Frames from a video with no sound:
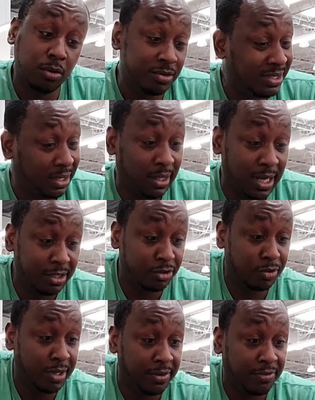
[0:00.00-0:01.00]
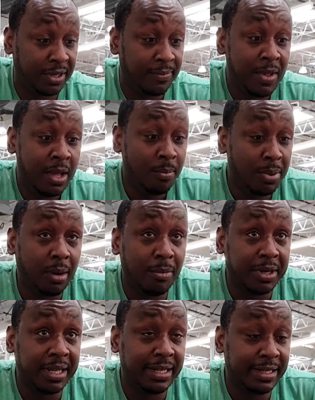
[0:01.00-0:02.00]
You're gonna see a lot of traffic, but
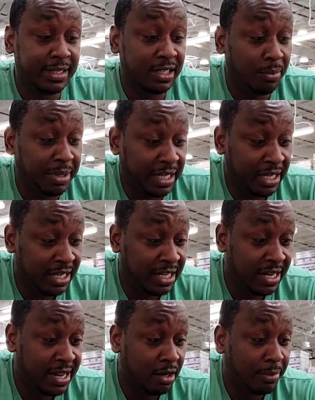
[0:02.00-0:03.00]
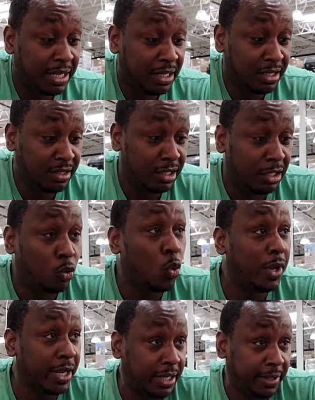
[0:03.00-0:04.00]
I'm gonna get it done. I'm gonna get it in and out. I'm gonna get it done
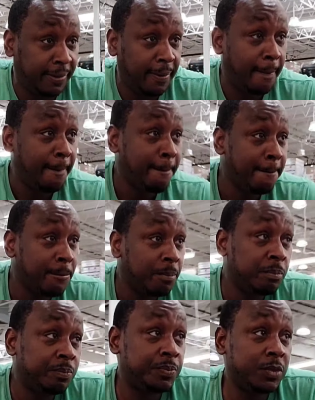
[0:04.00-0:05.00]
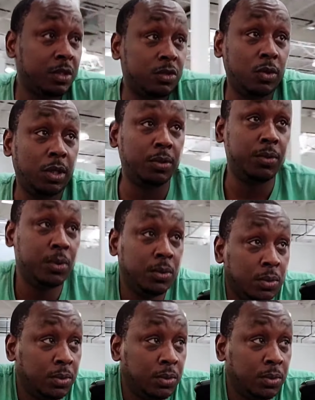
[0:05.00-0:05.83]
quick. No problem.